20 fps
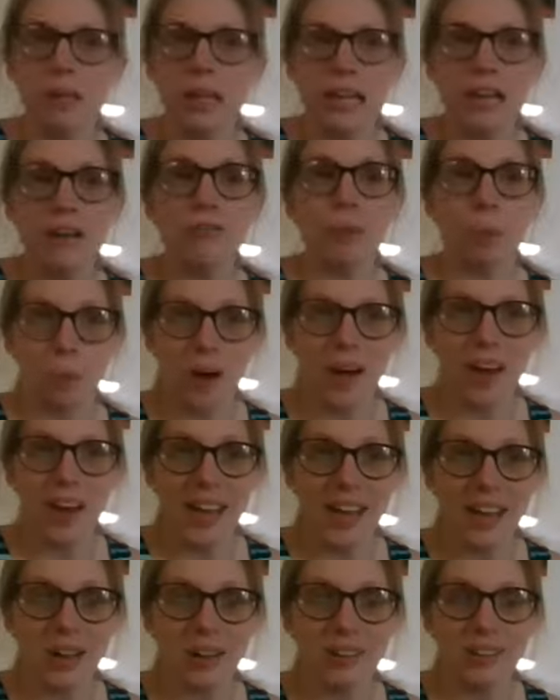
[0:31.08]
if one
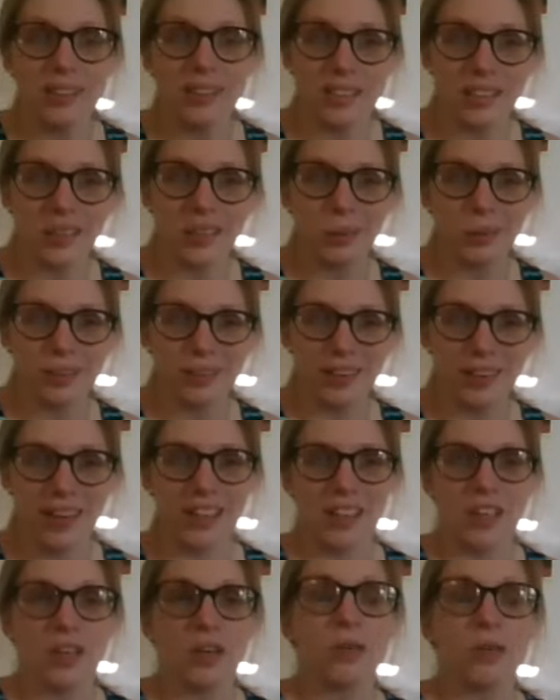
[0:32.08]
angle is equal to
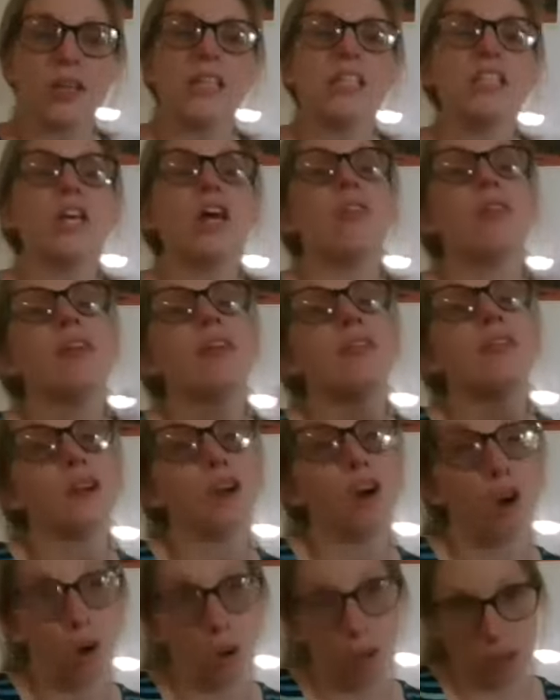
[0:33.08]
90 degrees, then they're
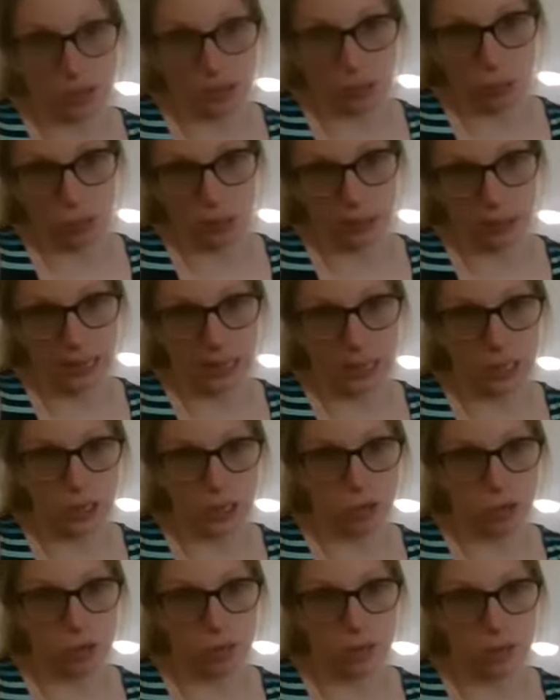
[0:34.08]
all equal to 90
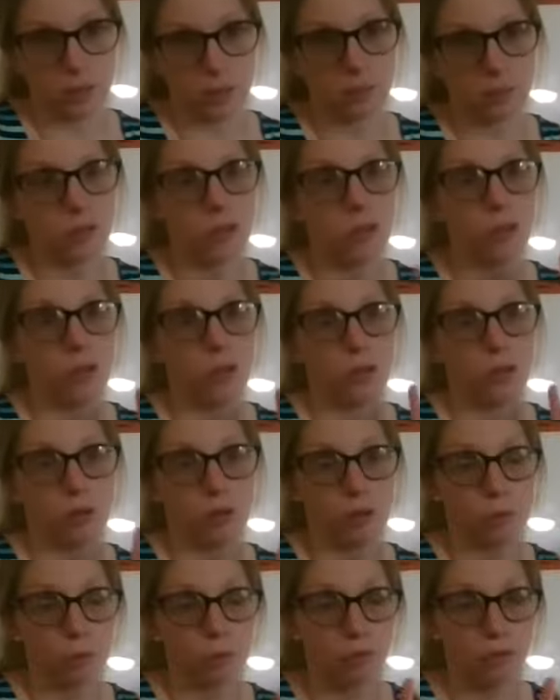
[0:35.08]
degrees.
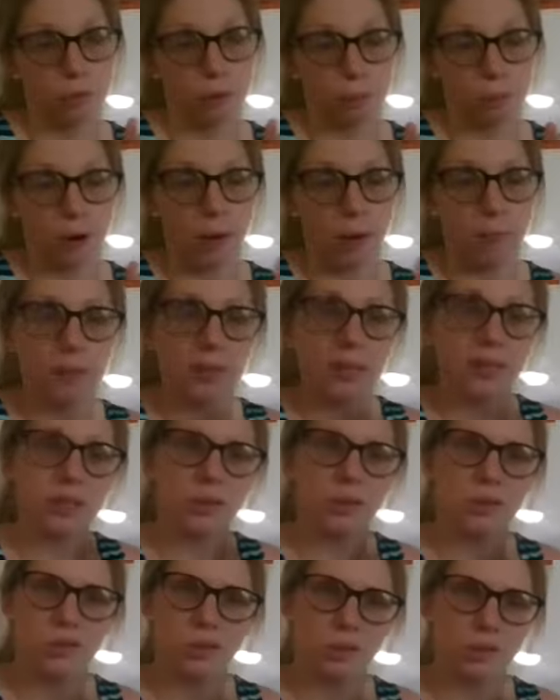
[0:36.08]
Those were the 4 properties.
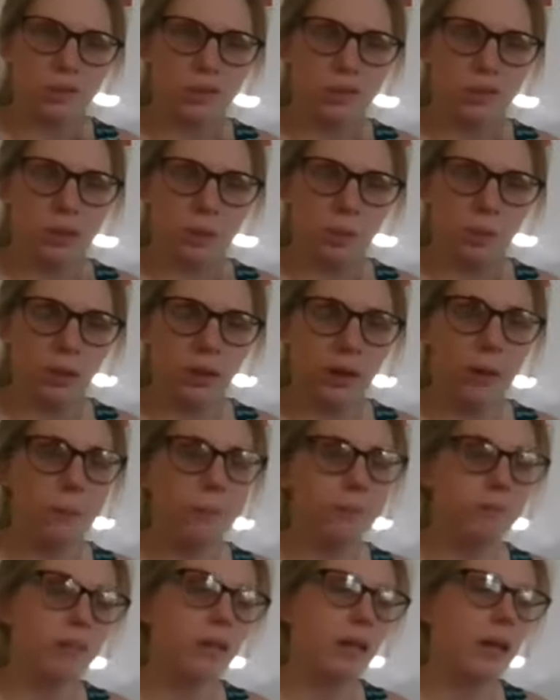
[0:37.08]
Those notes are still below.
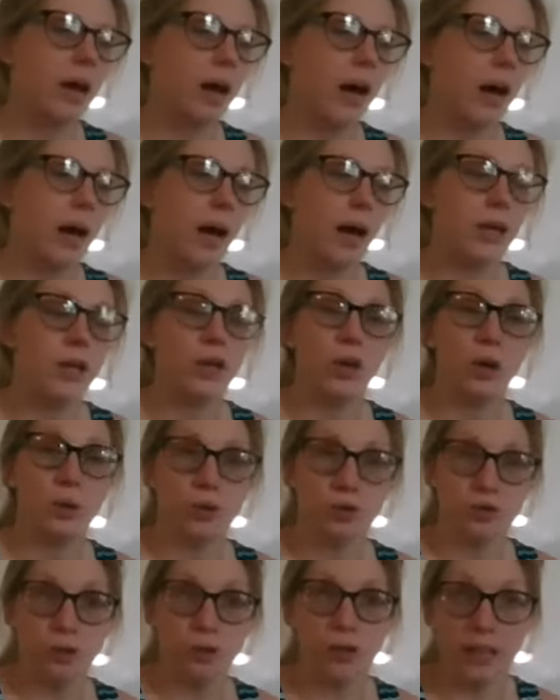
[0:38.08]

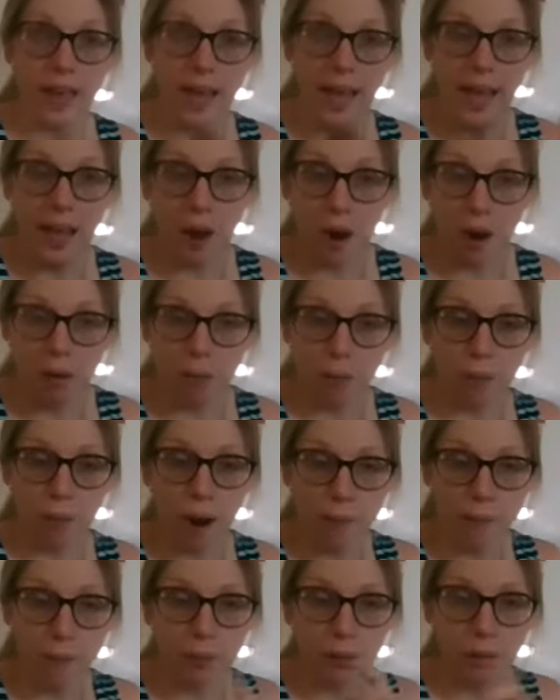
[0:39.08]
Notes for today are
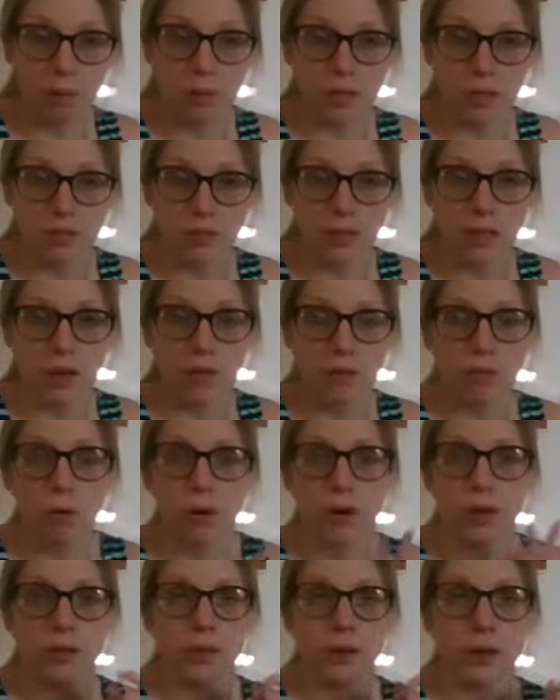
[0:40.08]
right below this video for
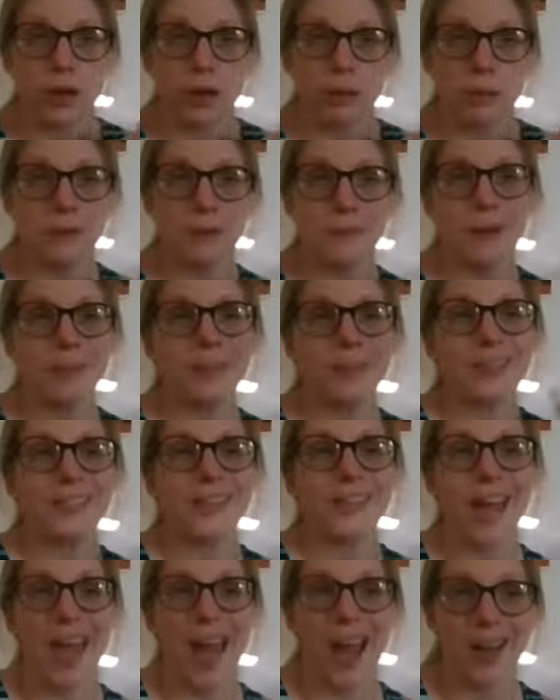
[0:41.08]
you. They're going to be about the
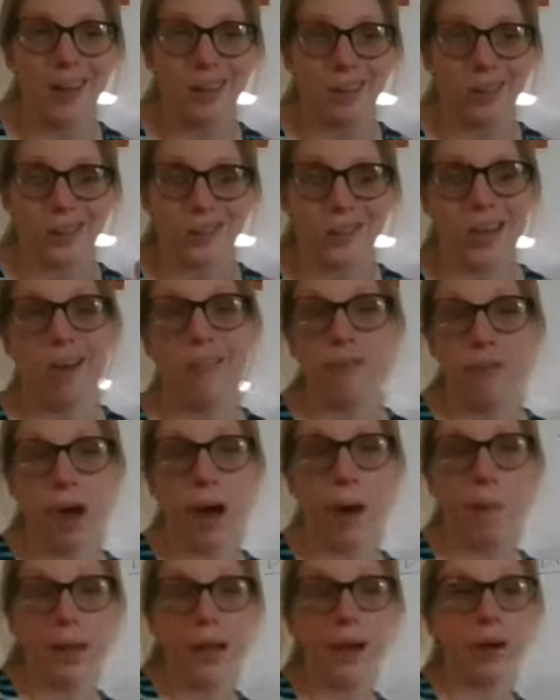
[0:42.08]
diagonals of
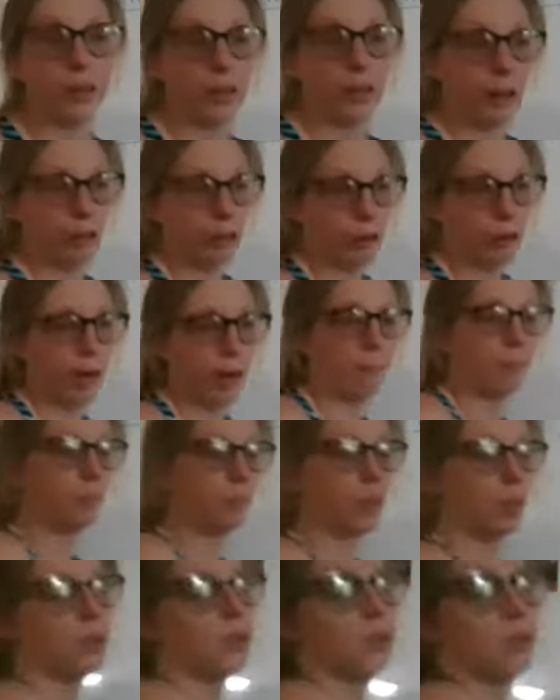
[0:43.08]
a parallelogram.
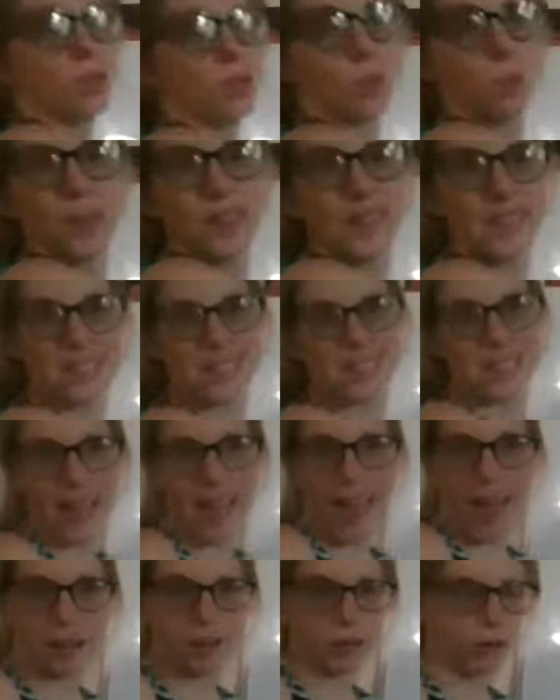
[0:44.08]
So what is a
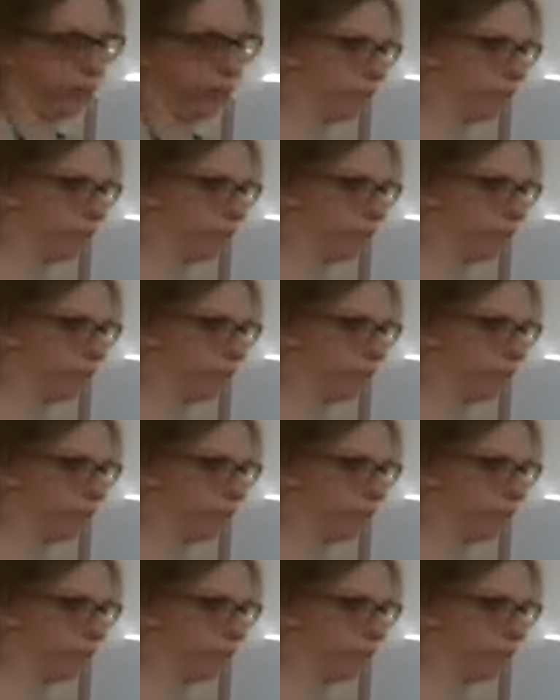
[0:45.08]
diagonal